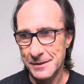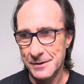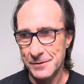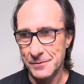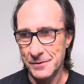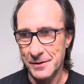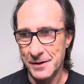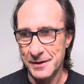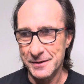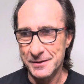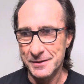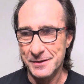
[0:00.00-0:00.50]

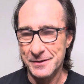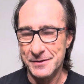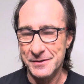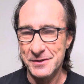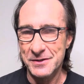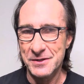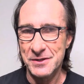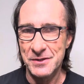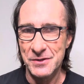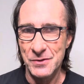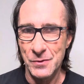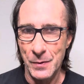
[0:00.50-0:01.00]
Right,
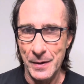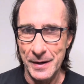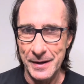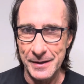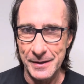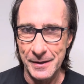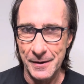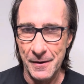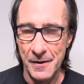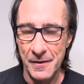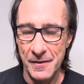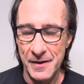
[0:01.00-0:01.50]
this is the
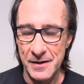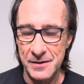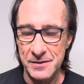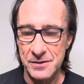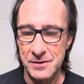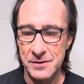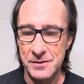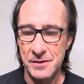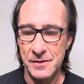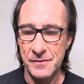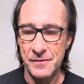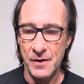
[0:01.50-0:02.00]
way that
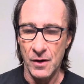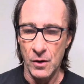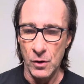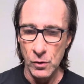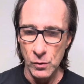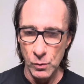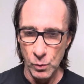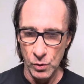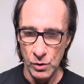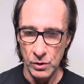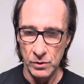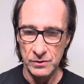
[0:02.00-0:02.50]
the
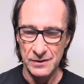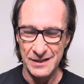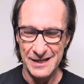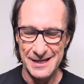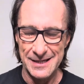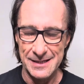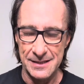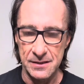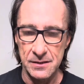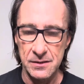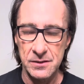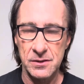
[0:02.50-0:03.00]
whole world
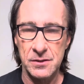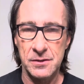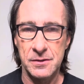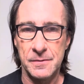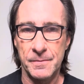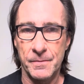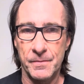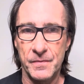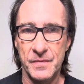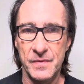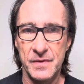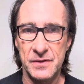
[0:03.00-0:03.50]
is
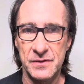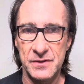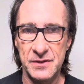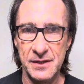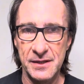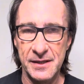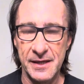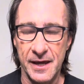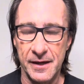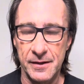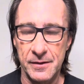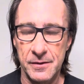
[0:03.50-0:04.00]

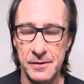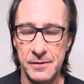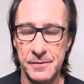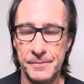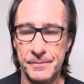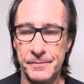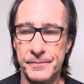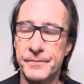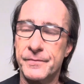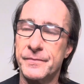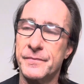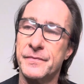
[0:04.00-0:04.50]
celiac.
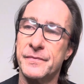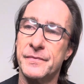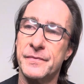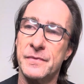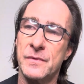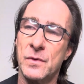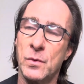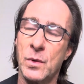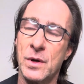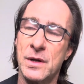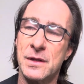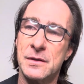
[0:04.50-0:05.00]

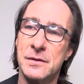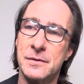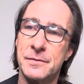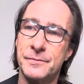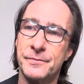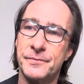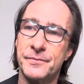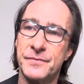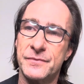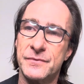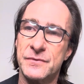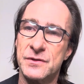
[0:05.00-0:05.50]
Well,
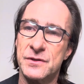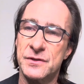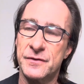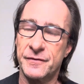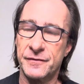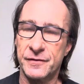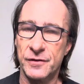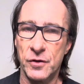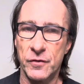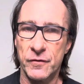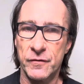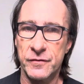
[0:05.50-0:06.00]
to,
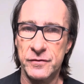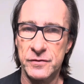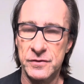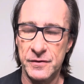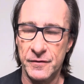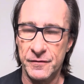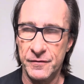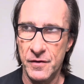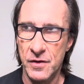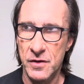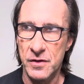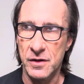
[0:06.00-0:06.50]
fl- to
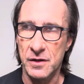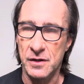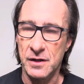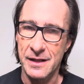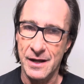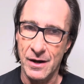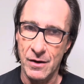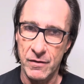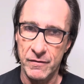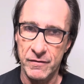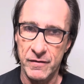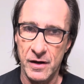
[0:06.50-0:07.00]
further
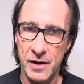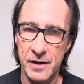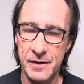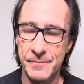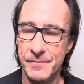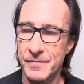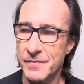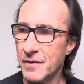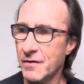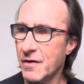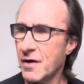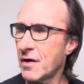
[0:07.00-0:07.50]
clarify,
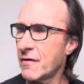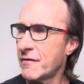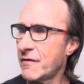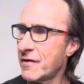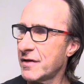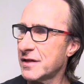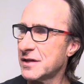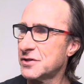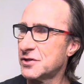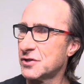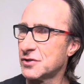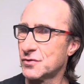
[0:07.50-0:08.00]
I've
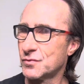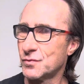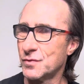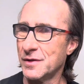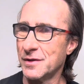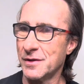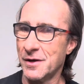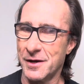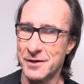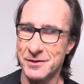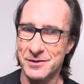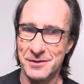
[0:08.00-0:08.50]
only just
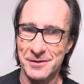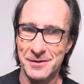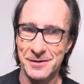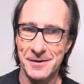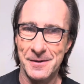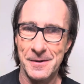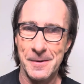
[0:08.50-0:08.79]
realized